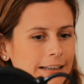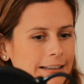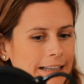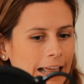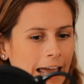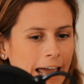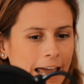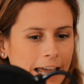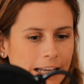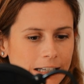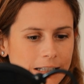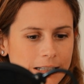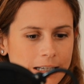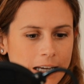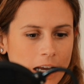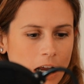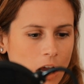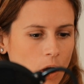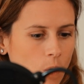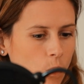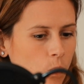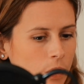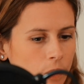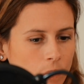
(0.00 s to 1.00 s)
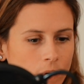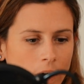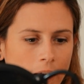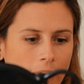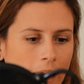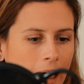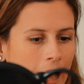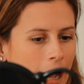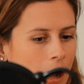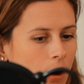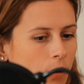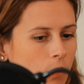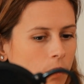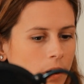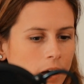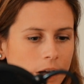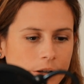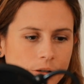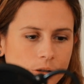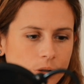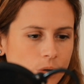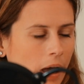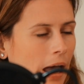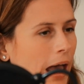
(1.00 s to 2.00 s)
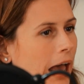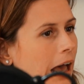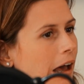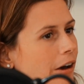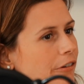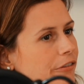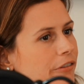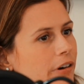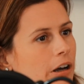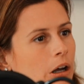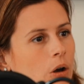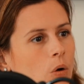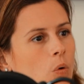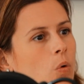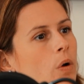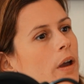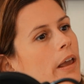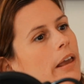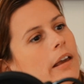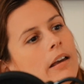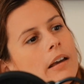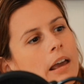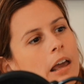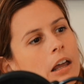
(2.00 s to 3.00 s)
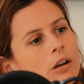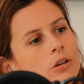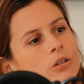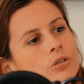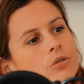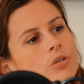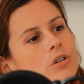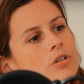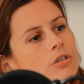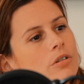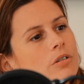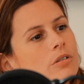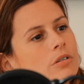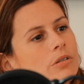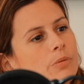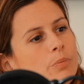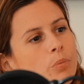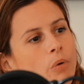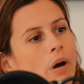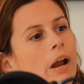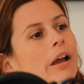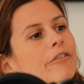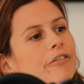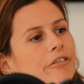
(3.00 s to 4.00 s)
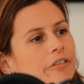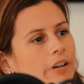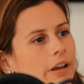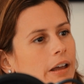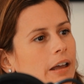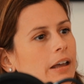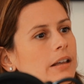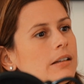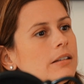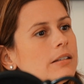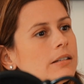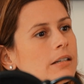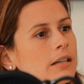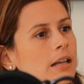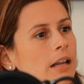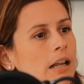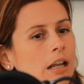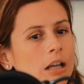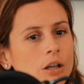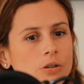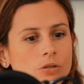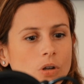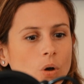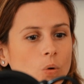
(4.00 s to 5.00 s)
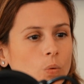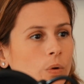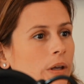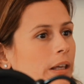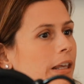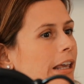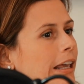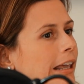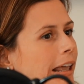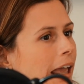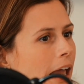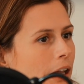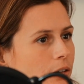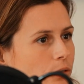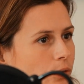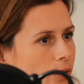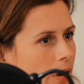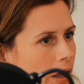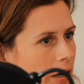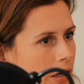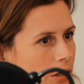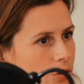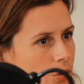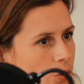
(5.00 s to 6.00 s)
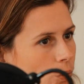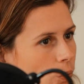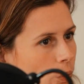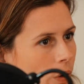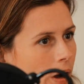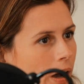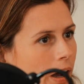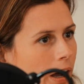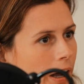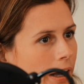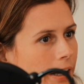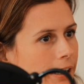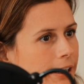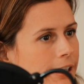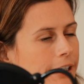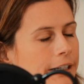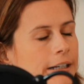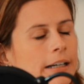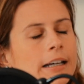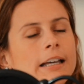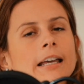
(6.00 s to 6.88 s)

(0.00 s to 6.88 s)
that will allow us to have a quick and nutritious breakfast so we can get ready to work.